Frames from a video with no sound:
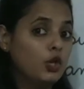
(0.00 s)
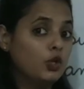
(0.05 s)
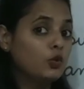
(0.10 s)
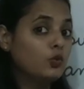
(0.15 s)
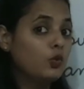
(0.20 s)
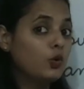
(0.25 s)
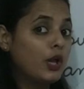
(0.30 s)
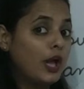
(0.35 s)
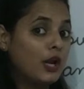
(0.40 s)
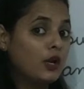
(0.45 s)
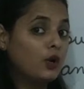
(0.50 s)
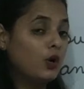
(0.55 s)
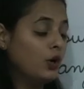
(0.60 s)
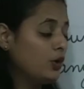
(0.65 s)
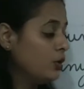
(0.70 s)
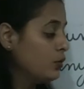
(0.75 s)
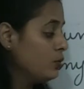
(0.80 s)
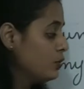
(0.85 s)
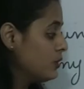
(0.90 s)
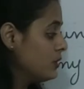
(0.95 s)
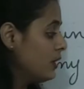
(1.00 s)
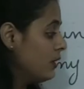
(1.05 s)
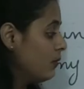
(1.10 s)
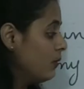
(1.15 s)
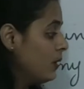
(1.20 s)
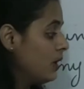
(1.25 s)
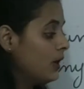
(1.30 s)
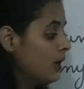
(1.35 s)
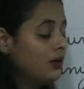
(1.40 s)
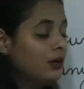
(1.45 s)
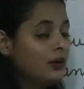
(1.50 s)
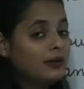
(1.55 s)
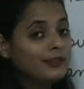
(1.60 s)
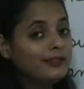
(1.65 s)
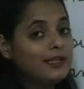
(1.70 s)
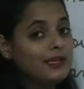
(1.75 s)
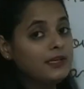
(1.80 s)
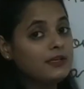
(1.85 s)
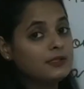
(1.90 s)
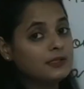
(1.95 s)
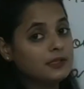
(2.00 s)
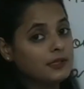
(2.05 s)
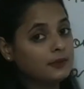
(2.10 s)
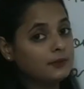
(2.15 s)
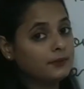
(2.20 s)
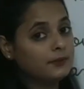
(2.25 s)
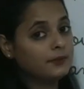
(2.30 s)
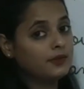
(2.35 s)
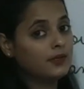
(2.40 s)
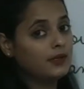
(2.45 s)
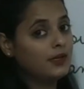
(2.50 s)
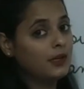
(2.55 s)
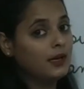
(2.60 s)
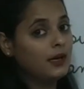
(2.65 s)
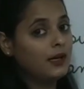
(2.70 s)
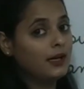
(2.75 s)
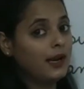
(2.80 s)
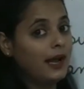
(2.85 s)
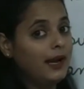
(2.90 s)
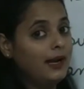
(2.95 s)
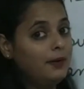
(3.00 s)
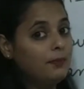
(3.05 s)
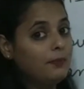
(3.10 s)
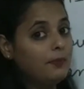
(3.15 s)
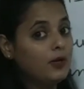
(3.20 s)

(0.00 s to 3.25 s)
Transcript: You cannot use the word these, right?